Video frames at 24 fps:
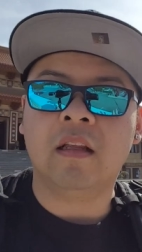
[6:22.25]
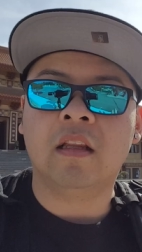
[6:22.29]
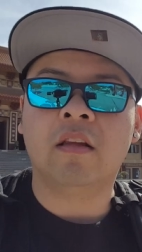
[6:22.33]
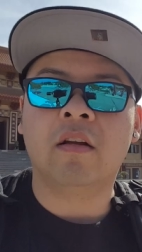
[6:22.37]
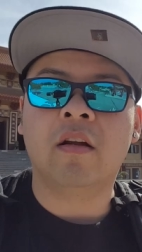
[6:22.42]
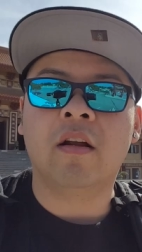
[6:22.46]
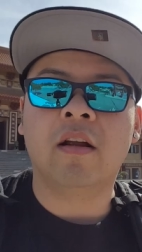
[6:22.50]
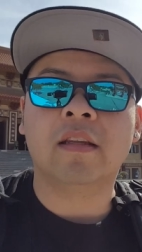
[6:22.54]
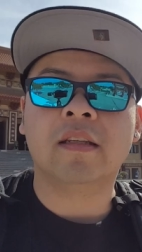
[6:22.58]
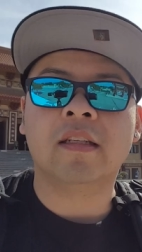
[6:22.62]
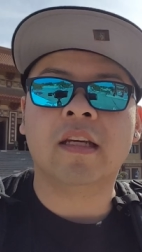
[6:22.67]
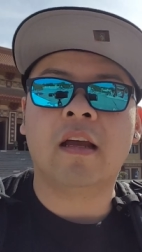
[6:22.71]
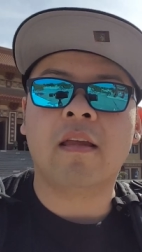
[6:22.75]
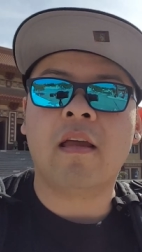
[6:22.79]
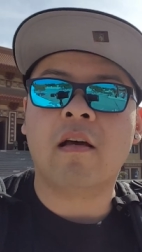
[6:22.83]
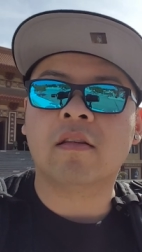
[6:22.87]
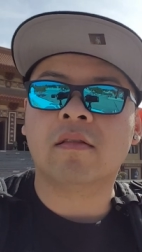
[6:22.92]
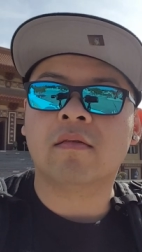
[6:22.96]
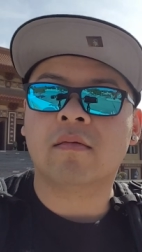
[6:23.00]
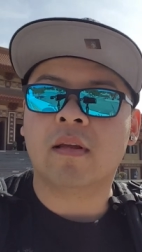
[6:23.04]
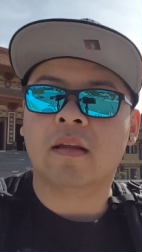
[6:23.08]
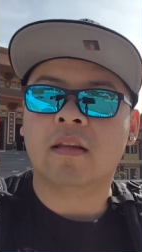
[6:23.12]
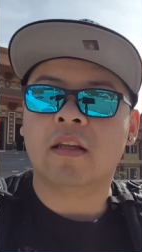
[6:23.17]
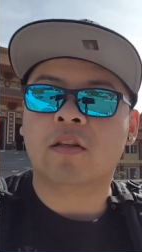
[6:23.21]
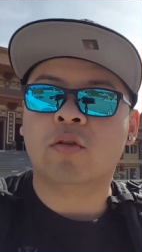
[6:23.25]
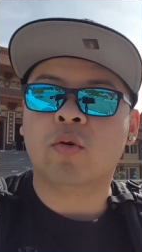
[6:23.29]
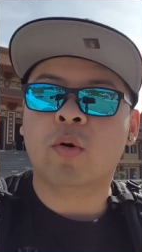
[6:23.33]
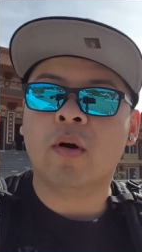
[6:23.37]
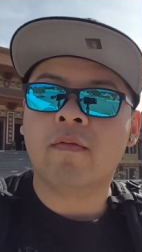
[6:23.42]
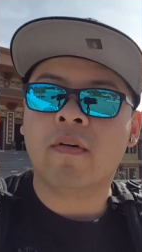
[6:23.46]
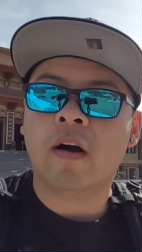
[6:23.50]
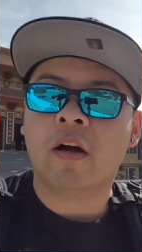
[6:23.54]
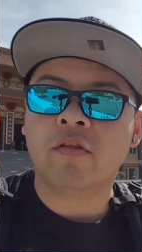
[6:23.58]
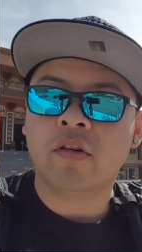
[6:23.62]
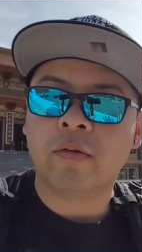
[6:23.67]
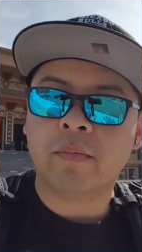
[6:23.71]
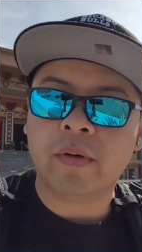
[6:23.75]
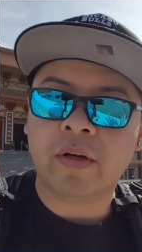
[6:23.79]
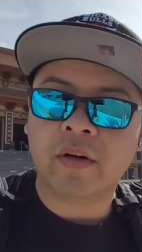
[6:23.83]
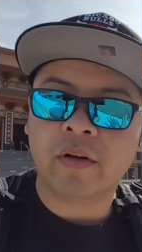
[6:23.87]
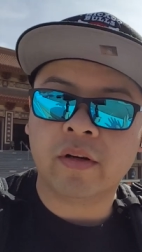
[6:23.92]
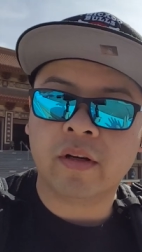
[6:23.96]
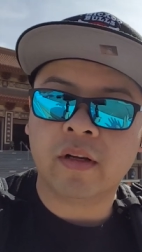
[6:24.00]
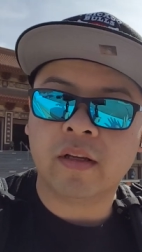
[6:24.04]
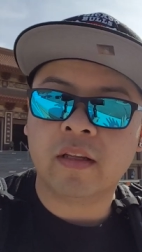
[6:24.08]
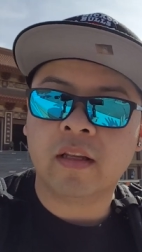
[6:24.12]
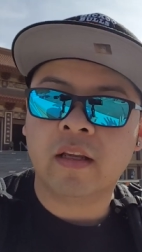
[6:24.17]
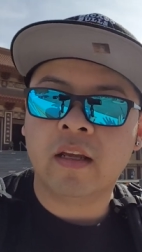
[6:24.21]
And during the time also around the 1200
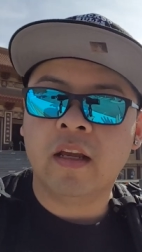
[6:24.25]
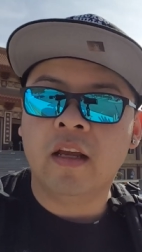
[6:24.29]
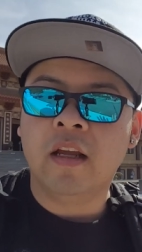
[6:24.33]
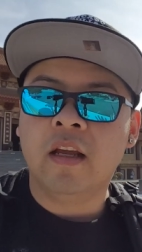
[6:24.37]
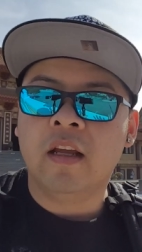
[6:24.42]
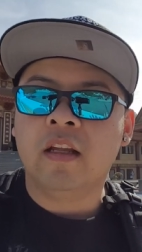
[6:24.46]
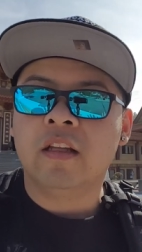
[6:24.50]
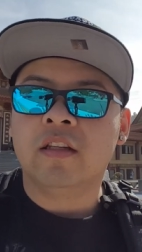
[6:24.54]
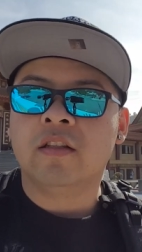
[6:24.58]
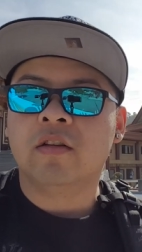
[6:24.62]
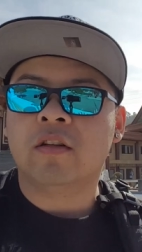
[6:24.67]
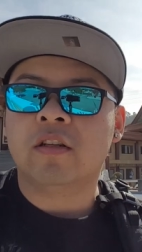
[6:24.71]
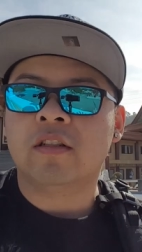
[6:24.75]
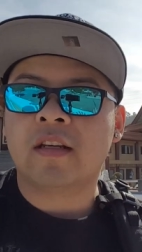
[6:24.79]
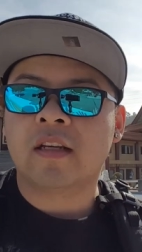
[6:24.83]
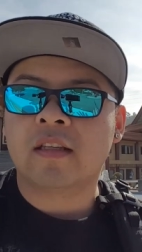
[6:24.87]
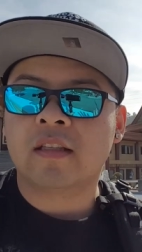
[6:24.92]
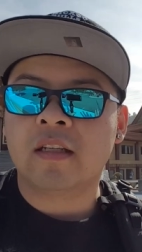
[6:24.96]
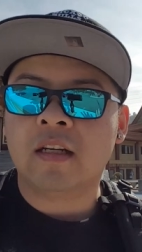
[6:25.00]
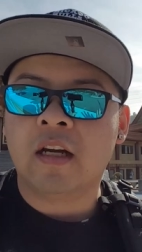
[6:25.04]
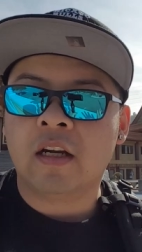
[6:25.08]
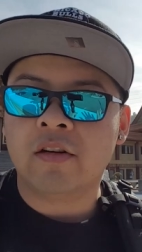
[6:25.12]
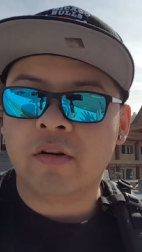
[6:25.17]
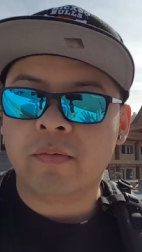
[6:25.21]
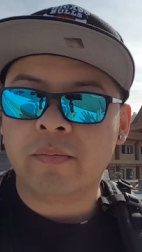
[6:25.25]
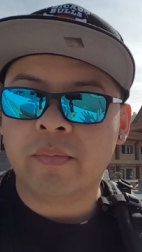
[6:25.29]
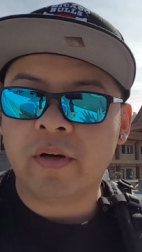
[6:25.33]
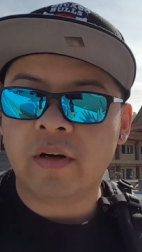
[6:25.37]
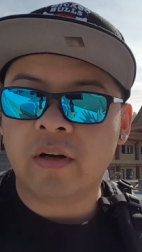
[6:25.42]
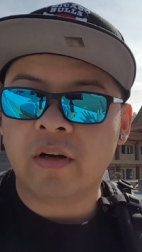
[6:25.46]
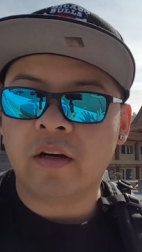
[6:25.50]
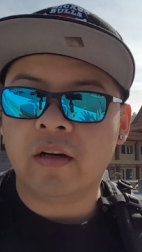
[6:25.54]
period to 1600